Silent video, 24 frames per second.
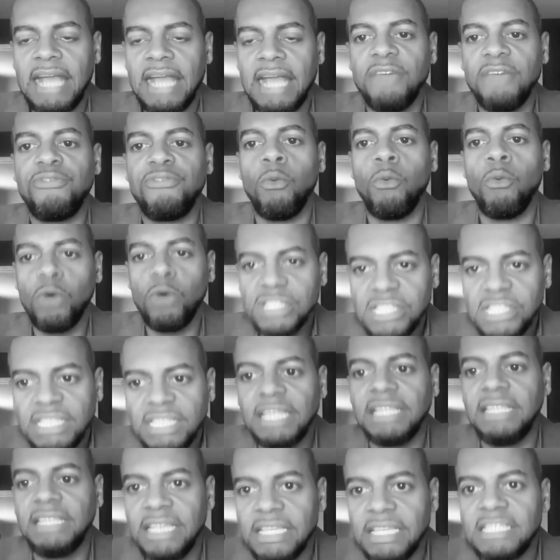And if I
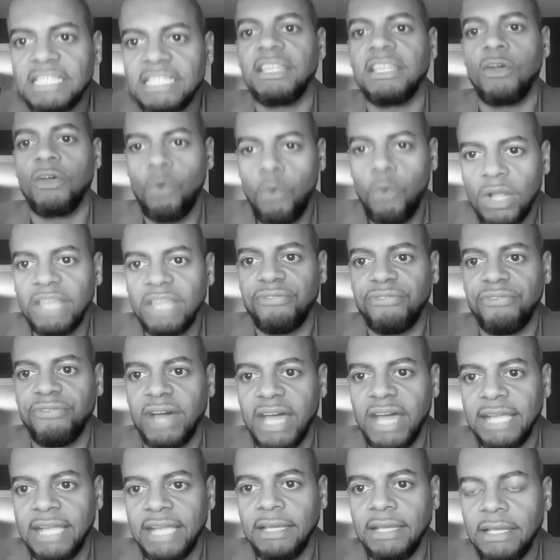wasn't addicted and
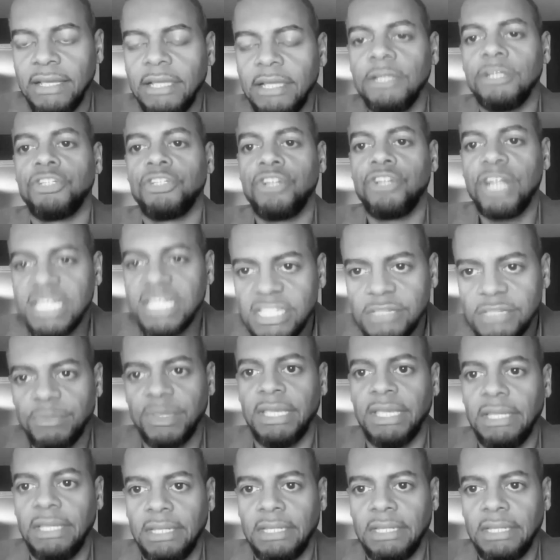qualified,
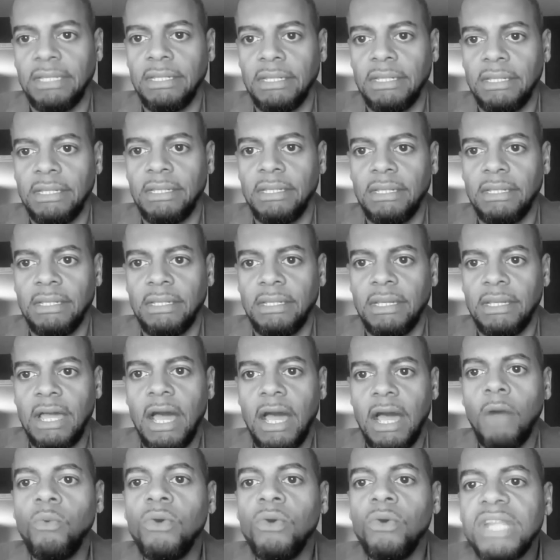trust me,
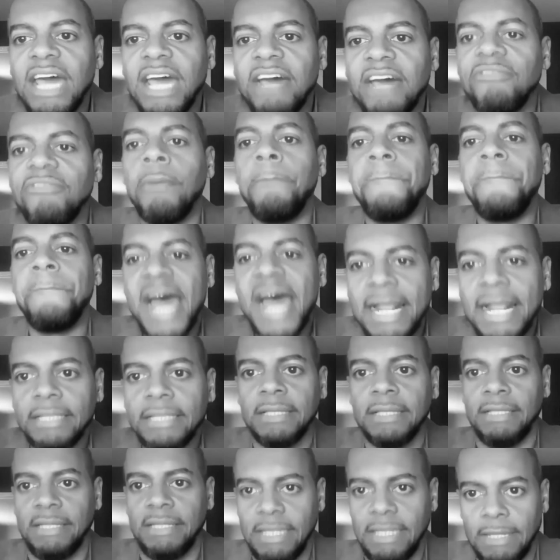I would have
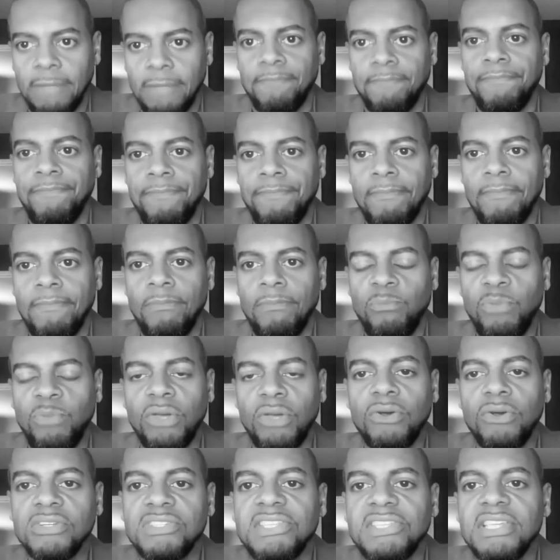abandoned it
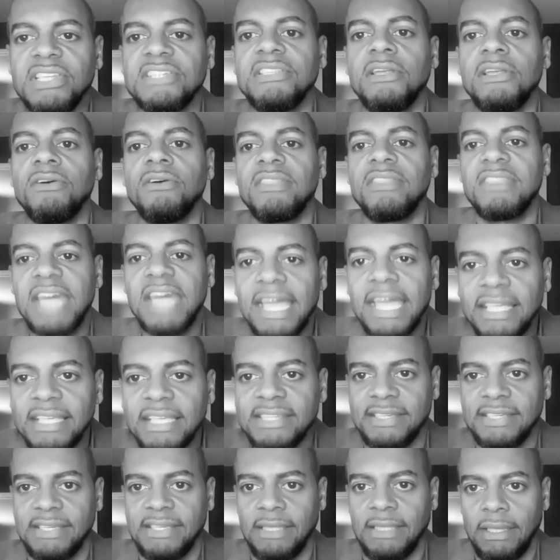because there's no
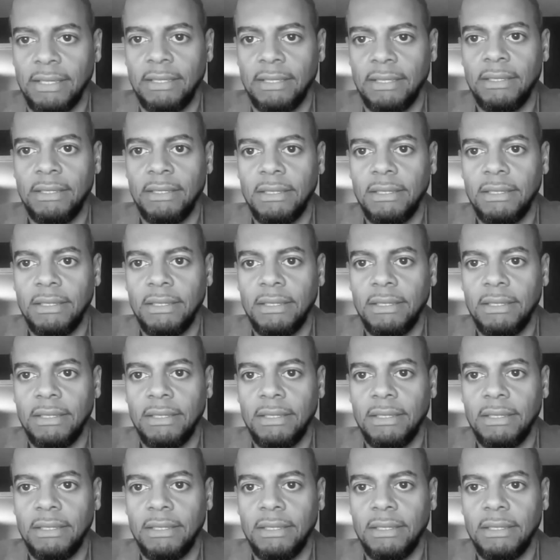thanks in it.